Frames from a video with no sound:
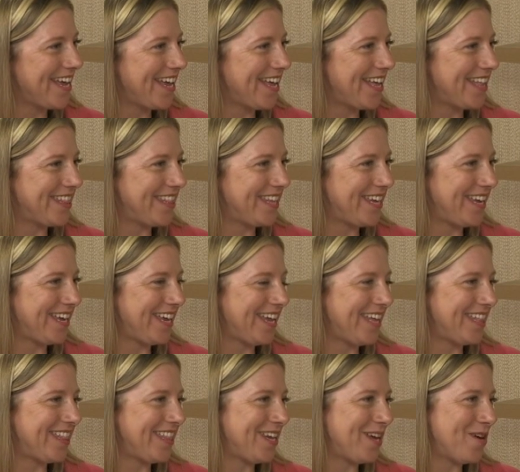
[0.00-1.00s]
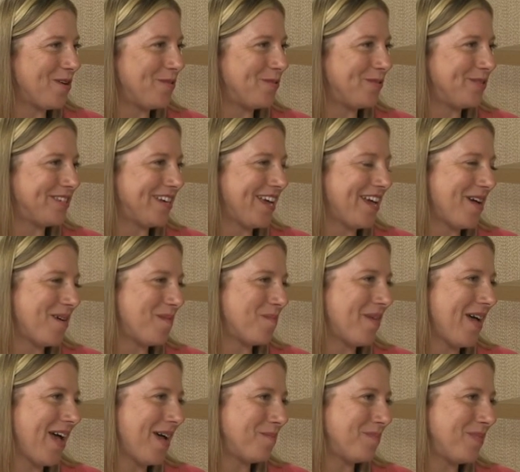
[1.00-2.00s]
in the in the old um,
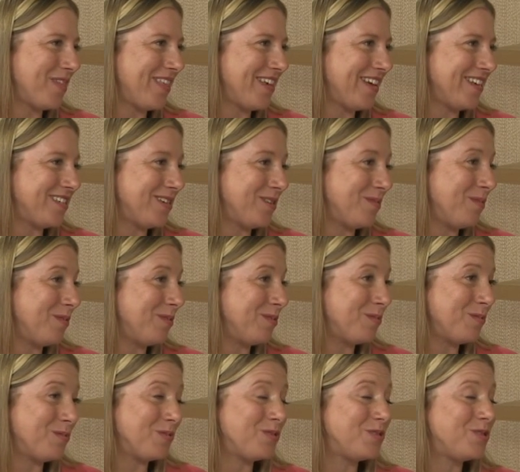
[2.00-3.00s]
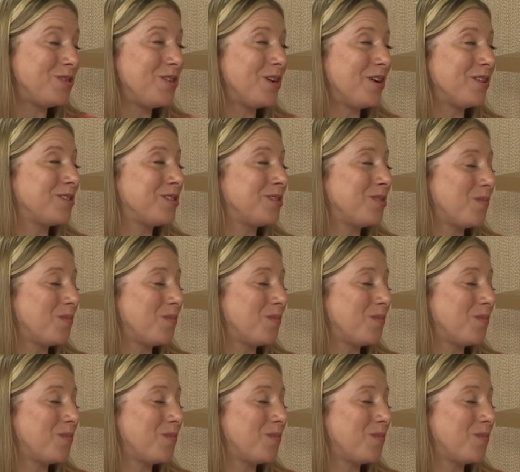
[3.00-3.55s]
amphitheatre, which was just